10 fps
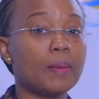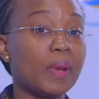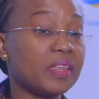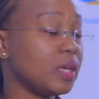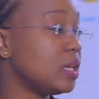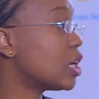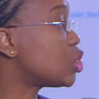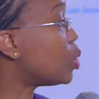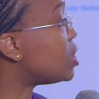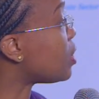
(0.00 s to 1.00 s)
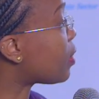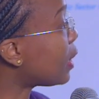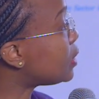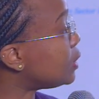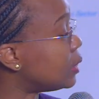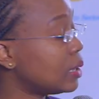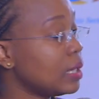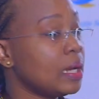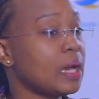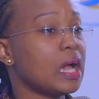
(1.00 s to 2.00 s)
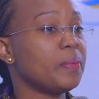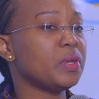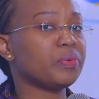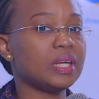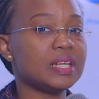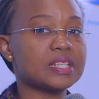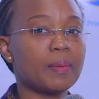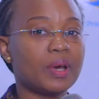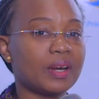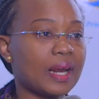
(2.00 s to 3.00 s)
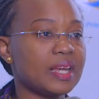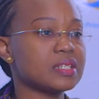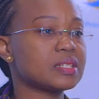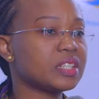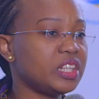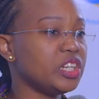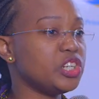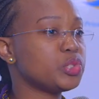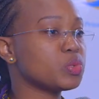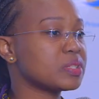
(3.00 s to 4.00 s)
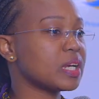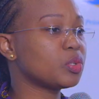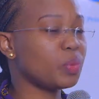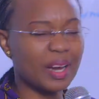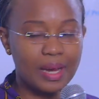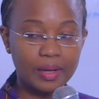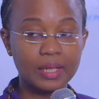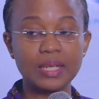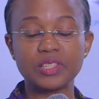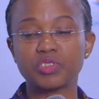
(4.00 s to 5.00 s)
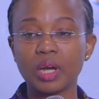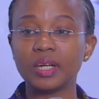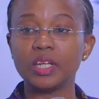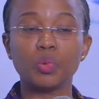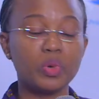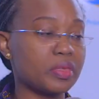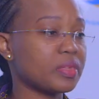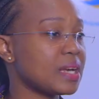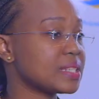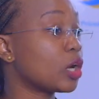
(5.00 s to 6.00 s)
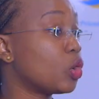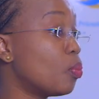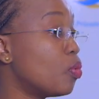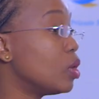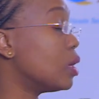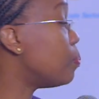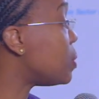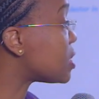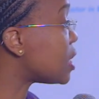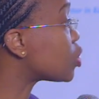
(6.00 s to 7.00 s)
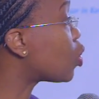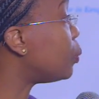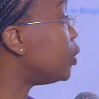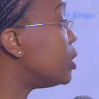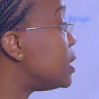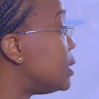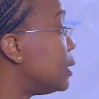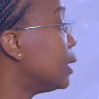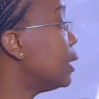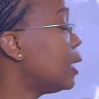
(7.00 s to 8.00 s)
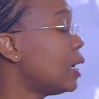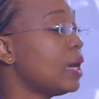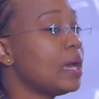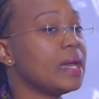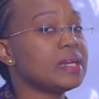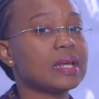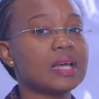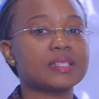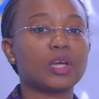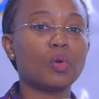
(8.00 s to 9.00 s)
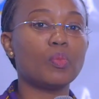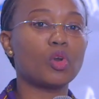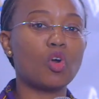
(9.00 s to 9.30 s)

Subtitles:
by the year 2030. And they really summarize key issues that we are currently struggling with as a global business community. And as a global